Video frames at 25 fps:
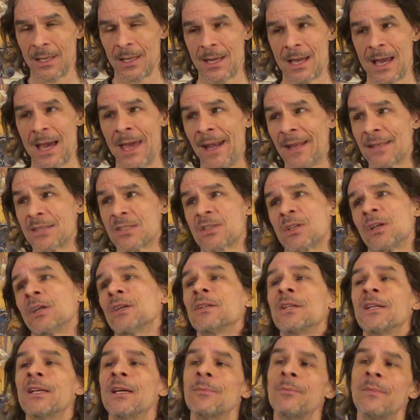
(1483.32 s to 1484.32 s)
And I
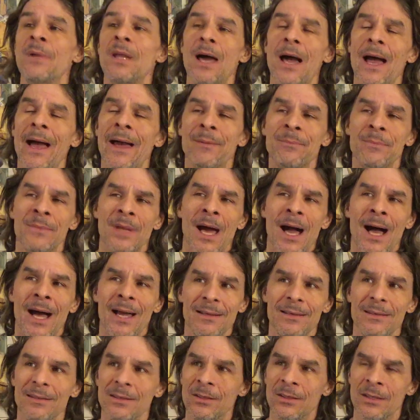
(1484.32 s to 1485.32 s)
certainly am
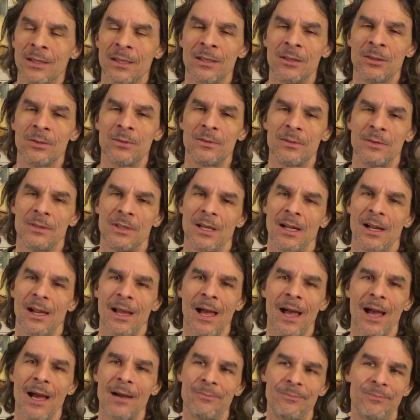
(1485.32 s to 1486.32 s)
not,
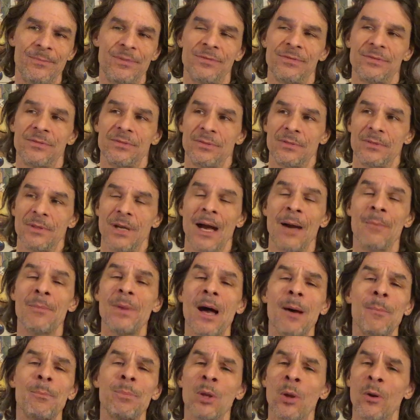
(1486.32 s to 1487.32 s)
I'm
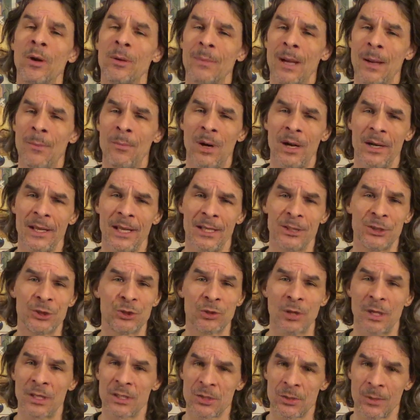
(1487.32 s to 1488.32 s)
not blowing my money on
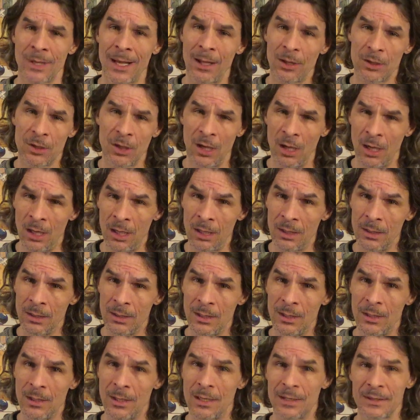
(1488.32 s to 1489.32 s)
drugs or alcohol.
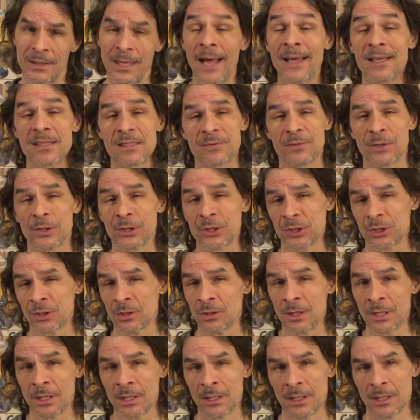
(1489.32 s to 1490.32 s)
That's for
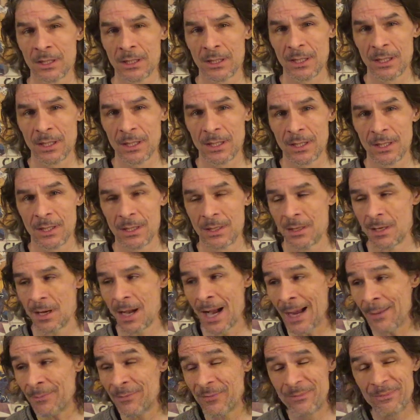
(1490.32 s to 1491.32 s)
sure.
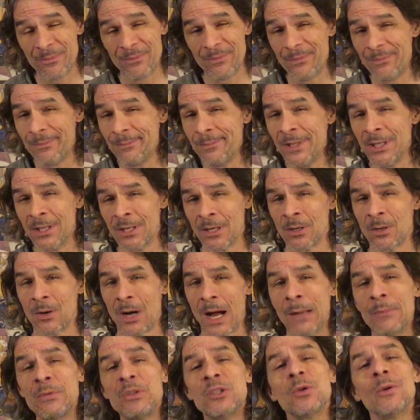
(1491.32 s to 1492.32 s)
I'm
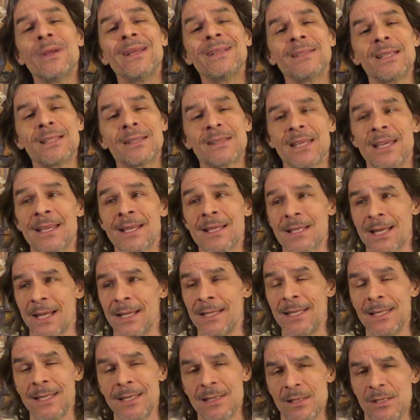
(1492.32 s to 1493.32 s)
doing the things I
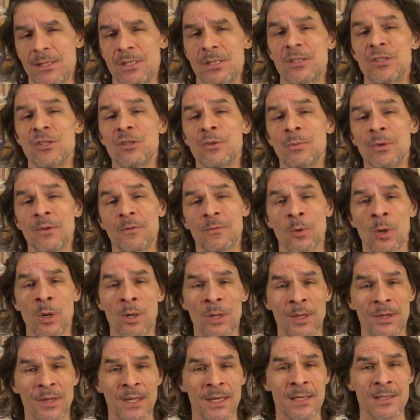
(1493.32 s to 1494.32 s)
need to do before
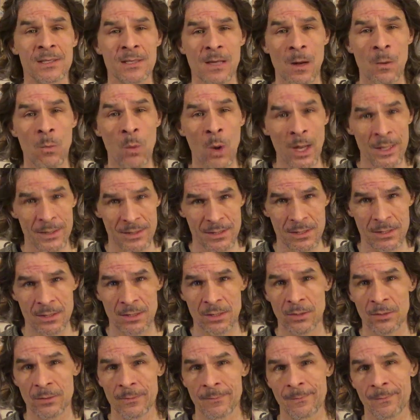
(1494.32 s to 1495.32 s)
the things I want to
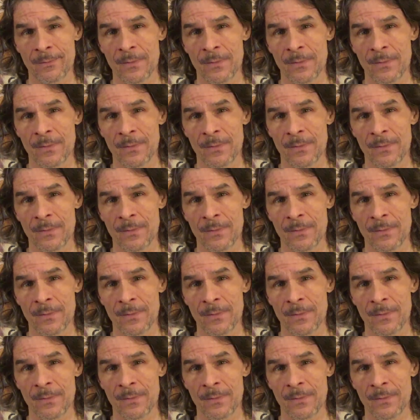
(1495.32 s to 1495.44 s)
do.